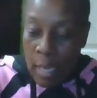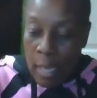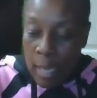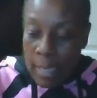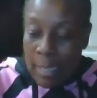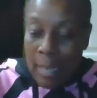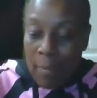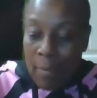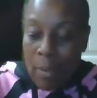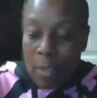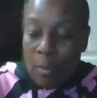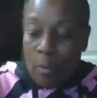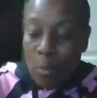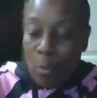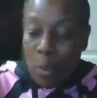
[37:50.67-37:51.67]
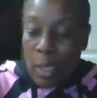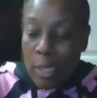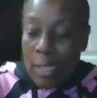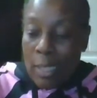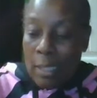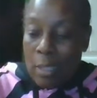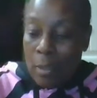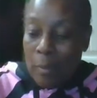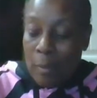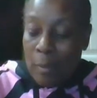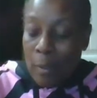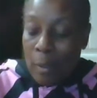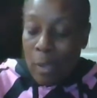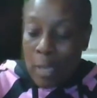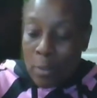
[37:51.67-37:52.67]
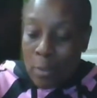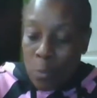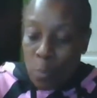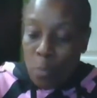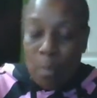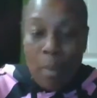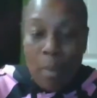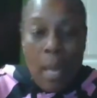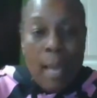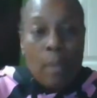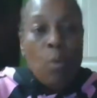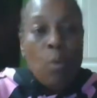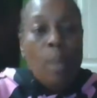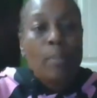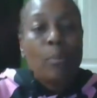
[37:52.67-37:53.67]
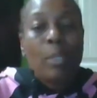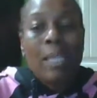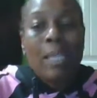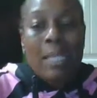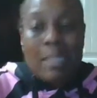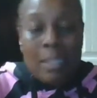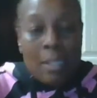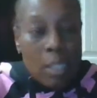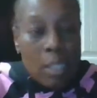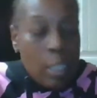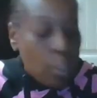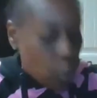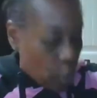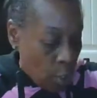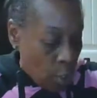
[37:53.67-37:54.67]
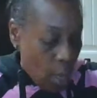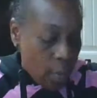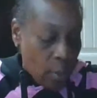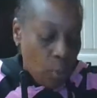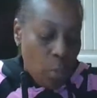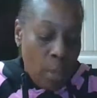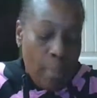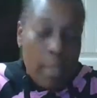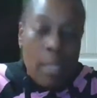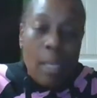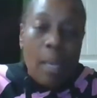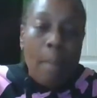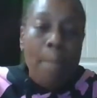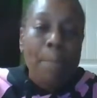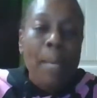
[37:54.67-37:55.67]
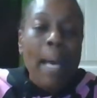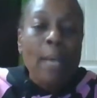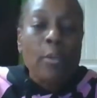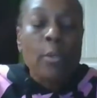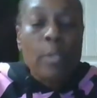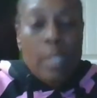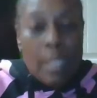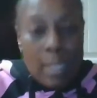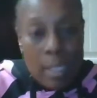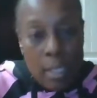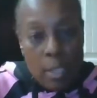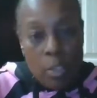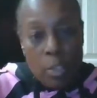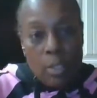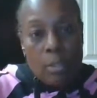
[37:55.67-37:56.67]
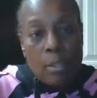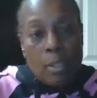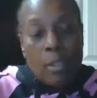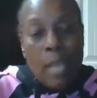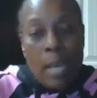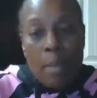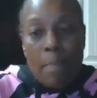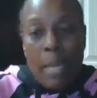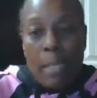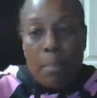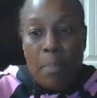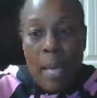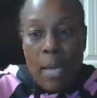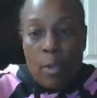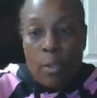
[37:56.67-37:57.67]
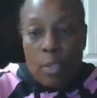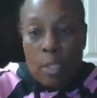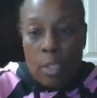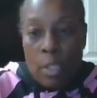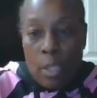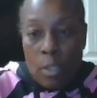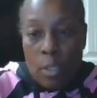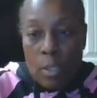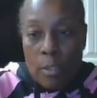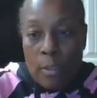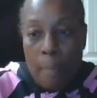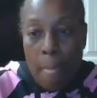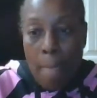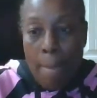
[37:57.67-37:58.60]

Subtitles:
And even we need to, as black women, we need to teach the younger women better decisions. You got to make better decisions.